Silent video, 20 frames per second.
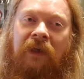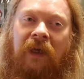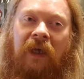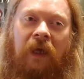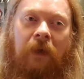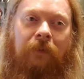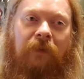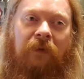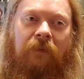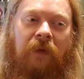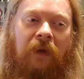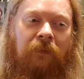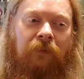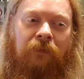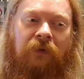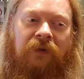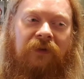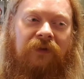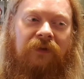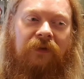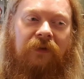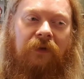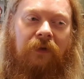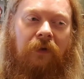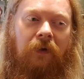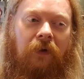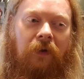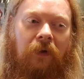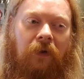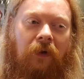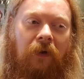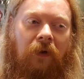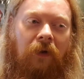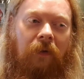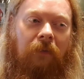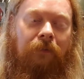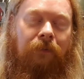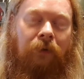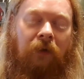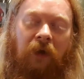happy memories,
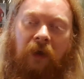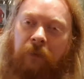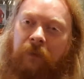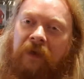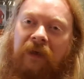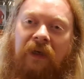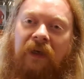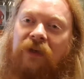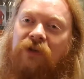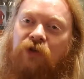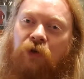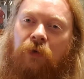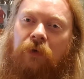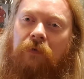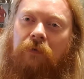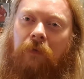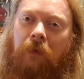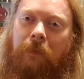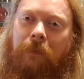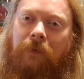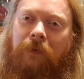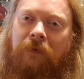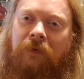blowing each other up,